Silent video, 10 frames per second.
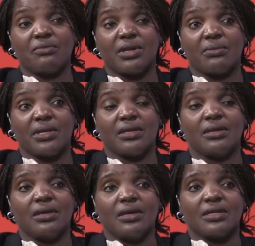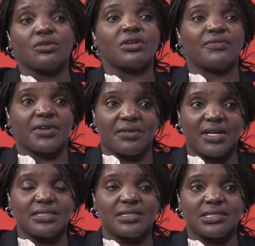we don't have a
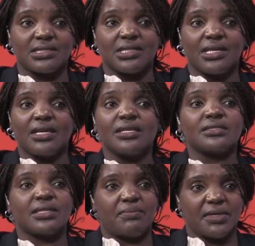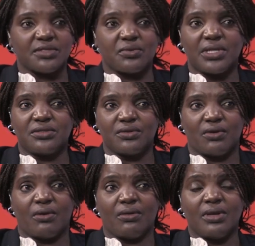crisis, mm. is the best way to
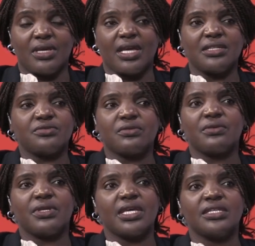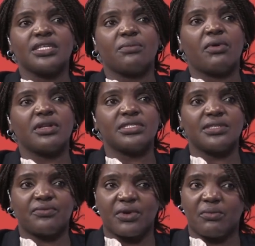go, and to create a policy
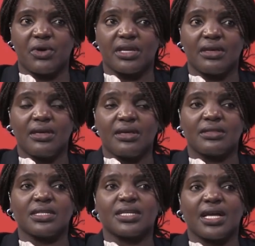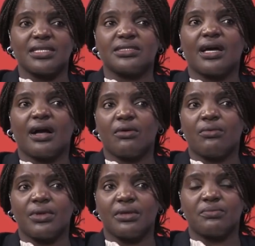framework that guides how
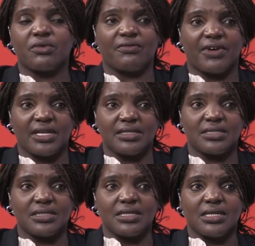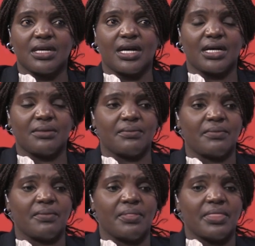we provide
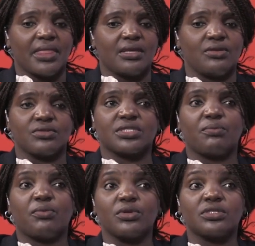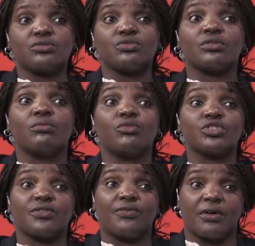support to the most
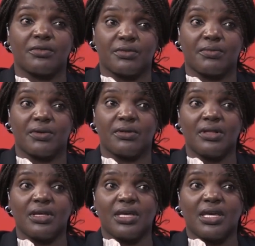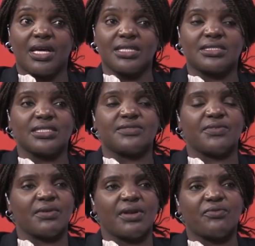vulnerable. Mm. It's very
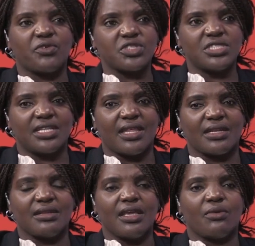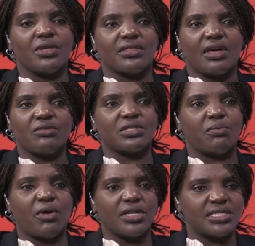unfortunate that without the
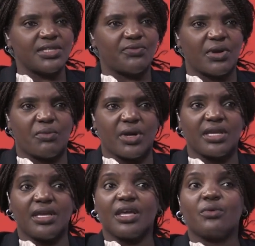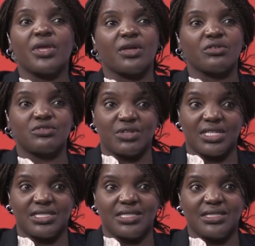policy framework, we are not
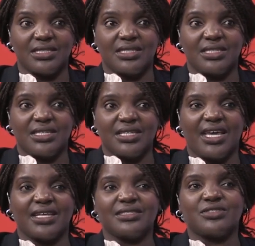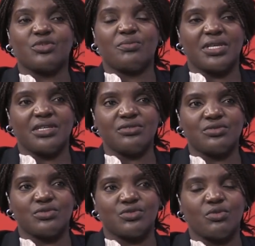ready. Mm. And to begin to
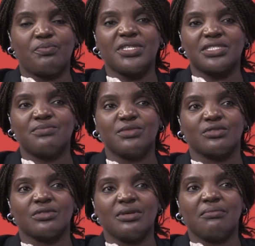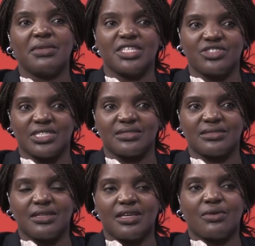do piecemeal measures,
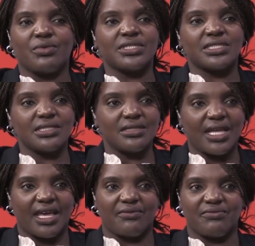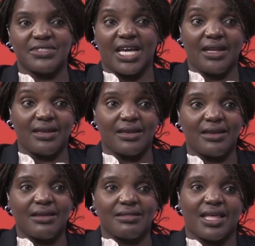we still have done
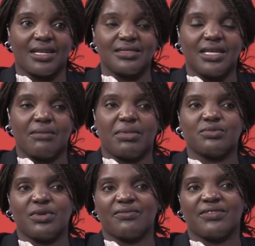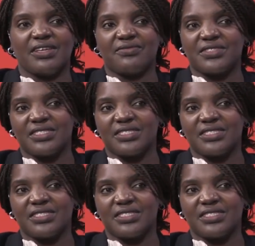that, but we have left the